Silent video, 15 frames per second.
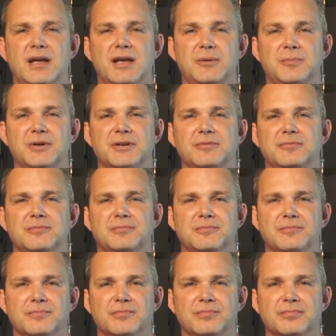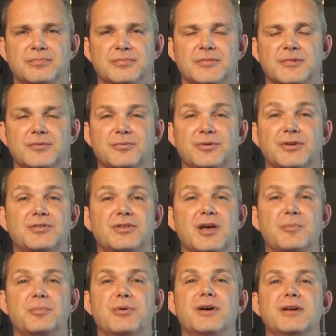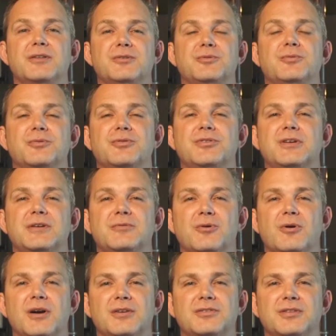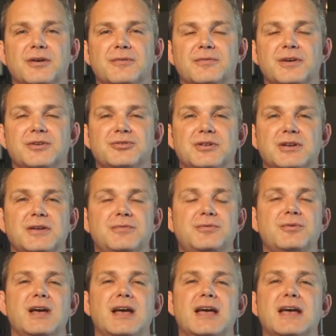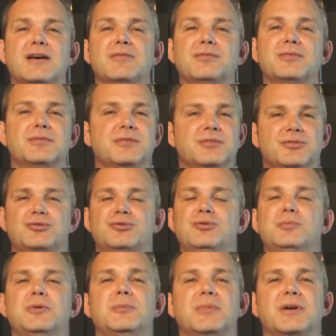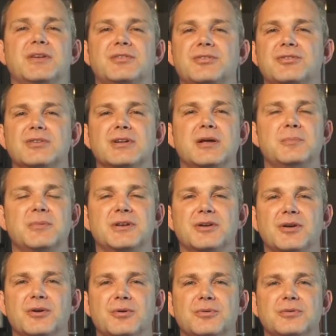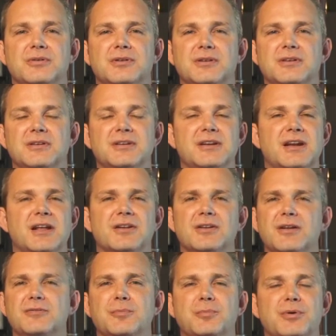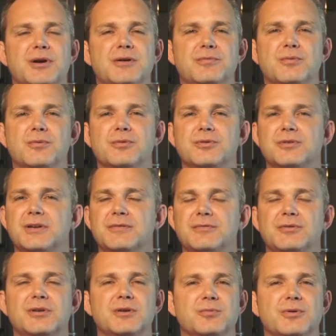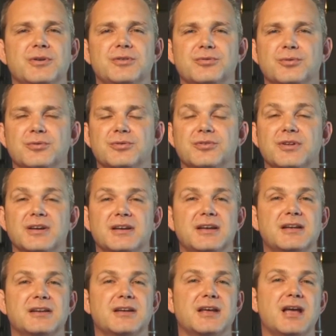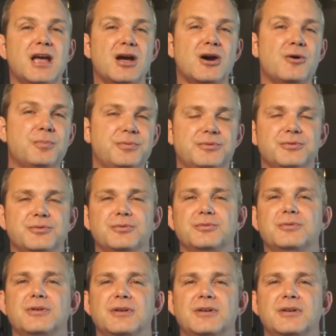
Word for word: Amen. Friends, I pray that you receive Christ's salvation. If you have, shoot me a message. Let me know. Again, I'd love to pray for you, give you any resources I can to help you